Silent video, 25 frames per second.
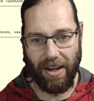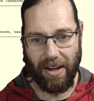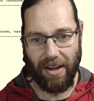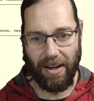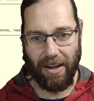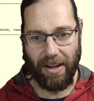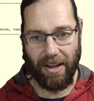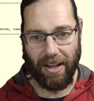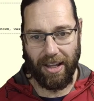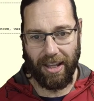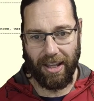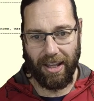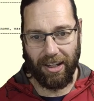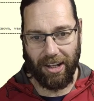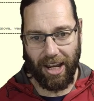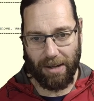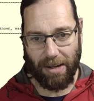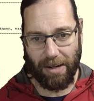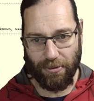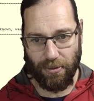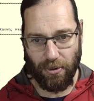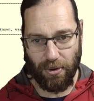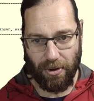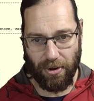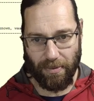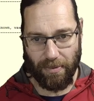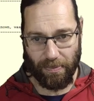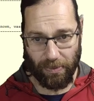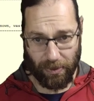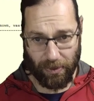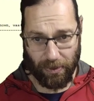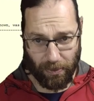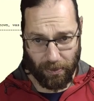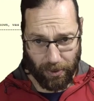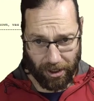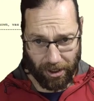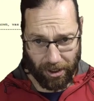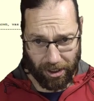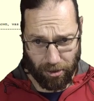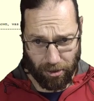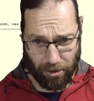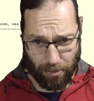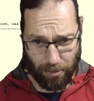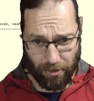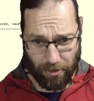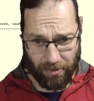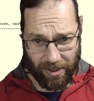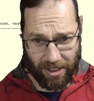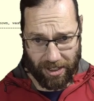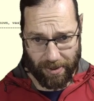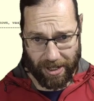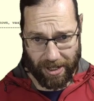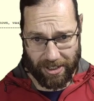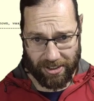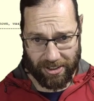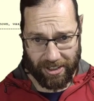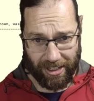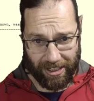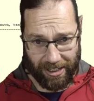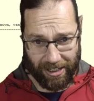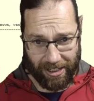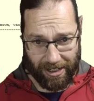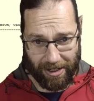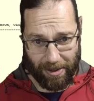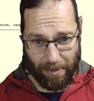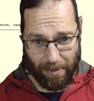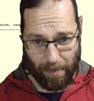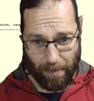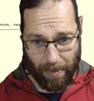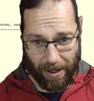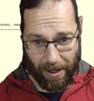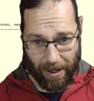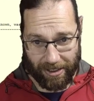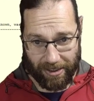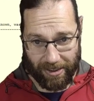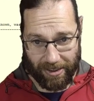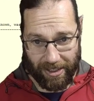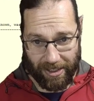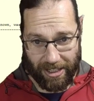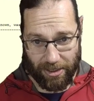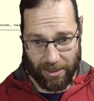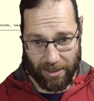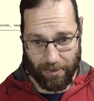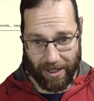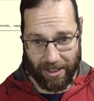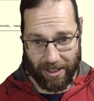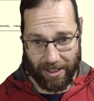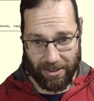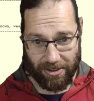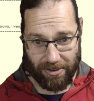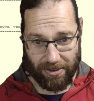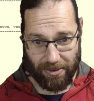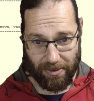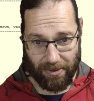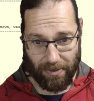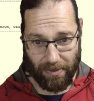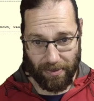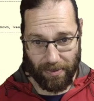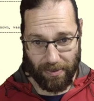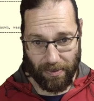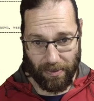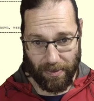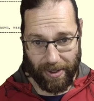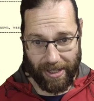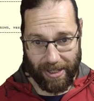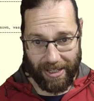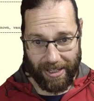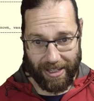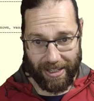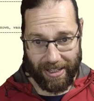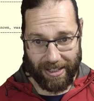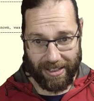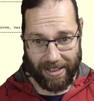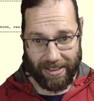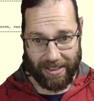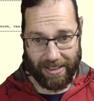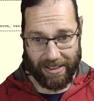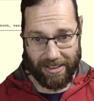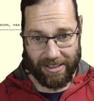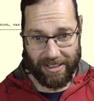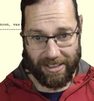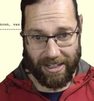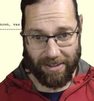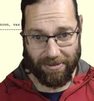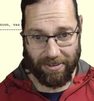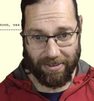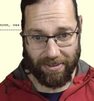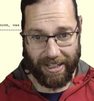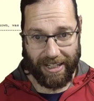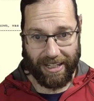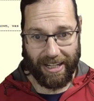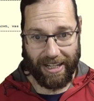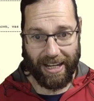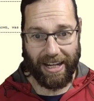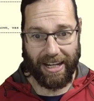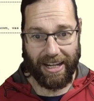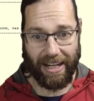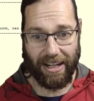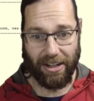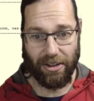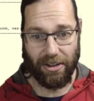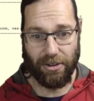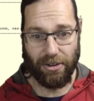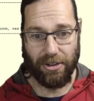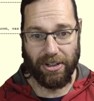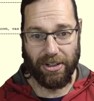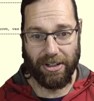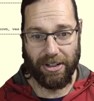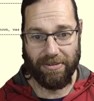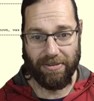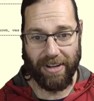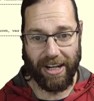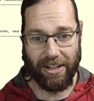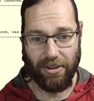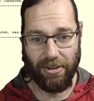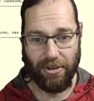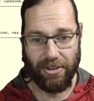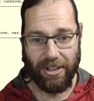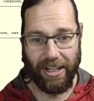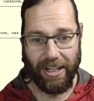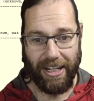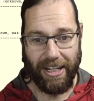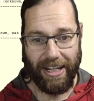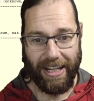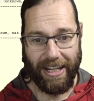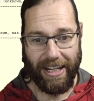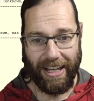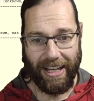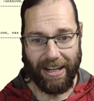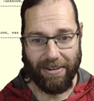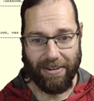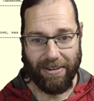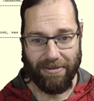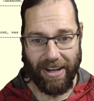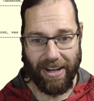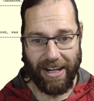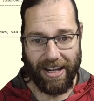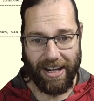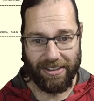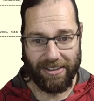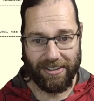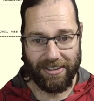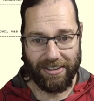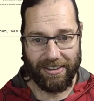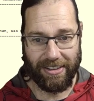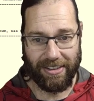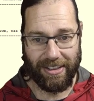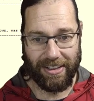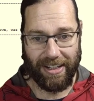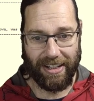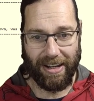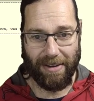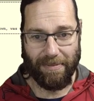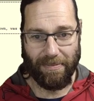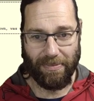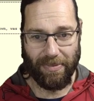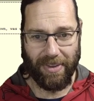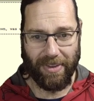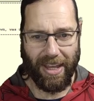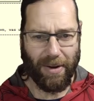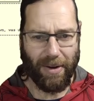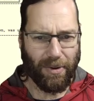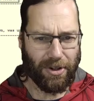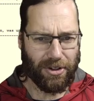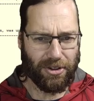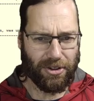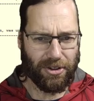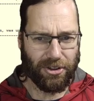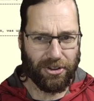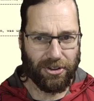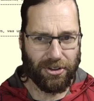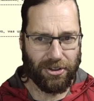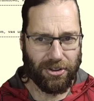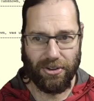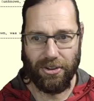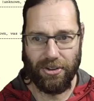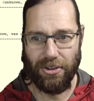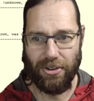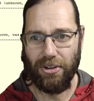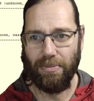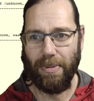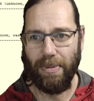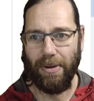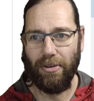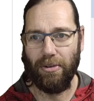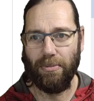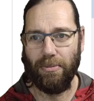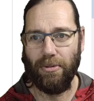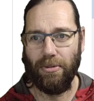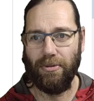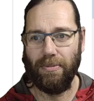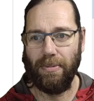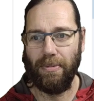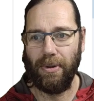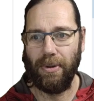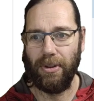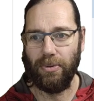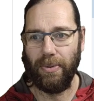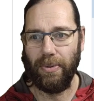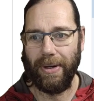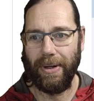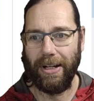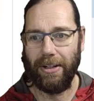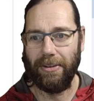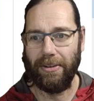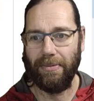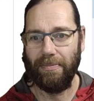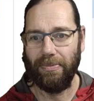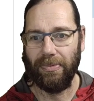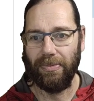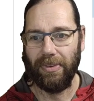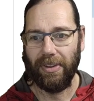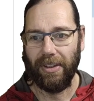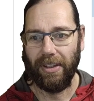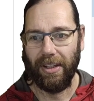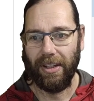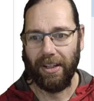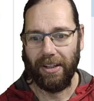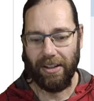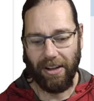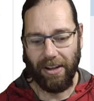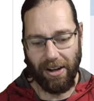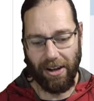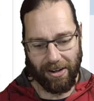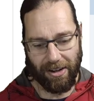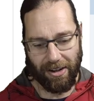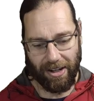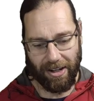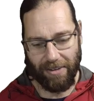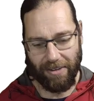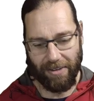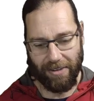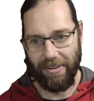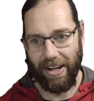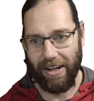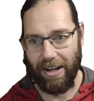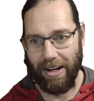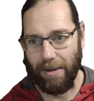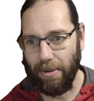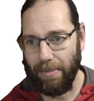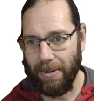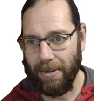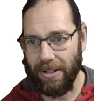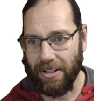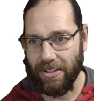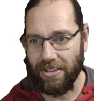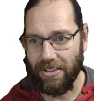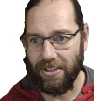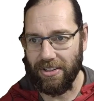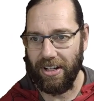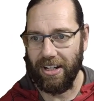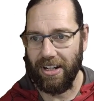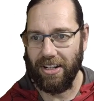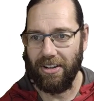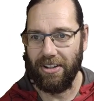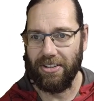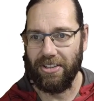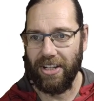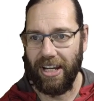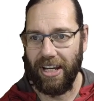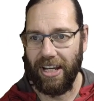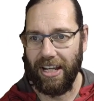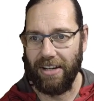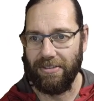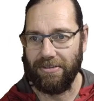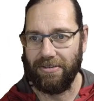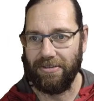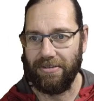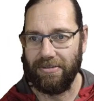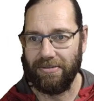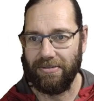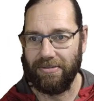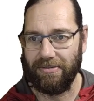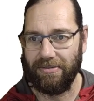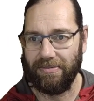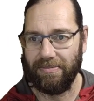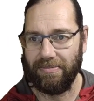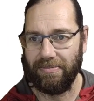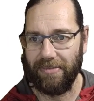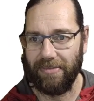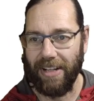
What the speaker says: like before, we're not going to remove these ones, but these ones we definitely could in fact use. In fact, that one should be removable as well. Oh, in fact, did I not save? I didn't